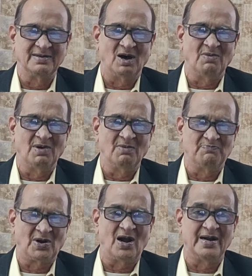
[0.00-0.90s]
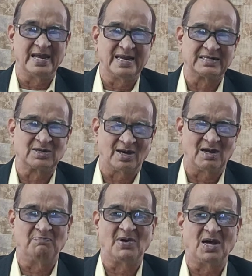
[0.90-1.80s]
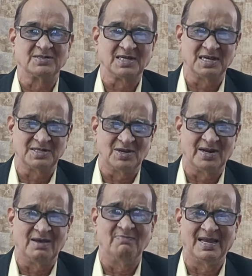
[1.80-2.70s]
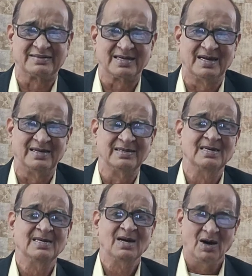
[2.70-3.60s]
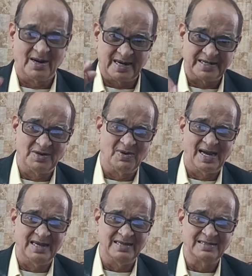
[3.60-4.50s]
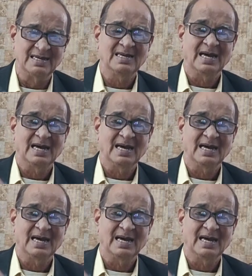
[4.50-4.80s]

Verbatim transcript: a a product or a process or a method or a device,